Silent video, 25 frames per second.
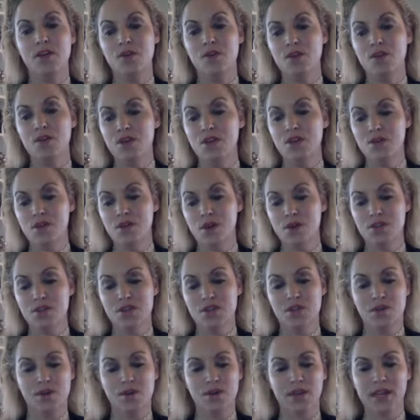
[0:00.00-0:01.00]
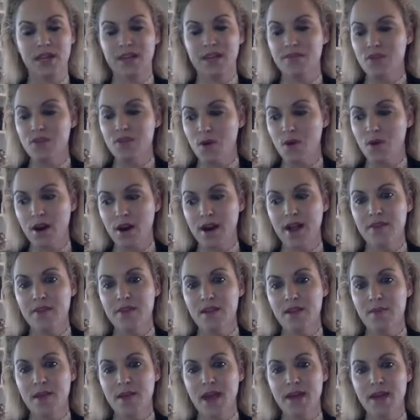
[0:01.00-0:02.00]
Who do you go to? Or like, if you are having
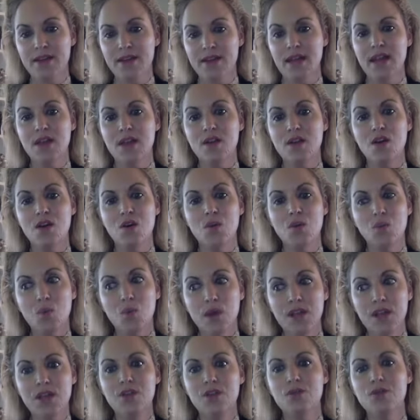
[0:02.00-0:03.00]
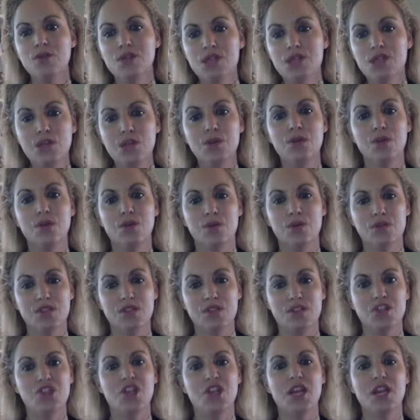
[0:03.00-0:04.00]
a bad day, what do you do
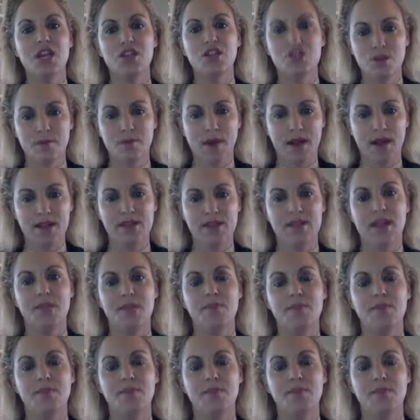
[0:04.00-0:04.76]
to change your mindset?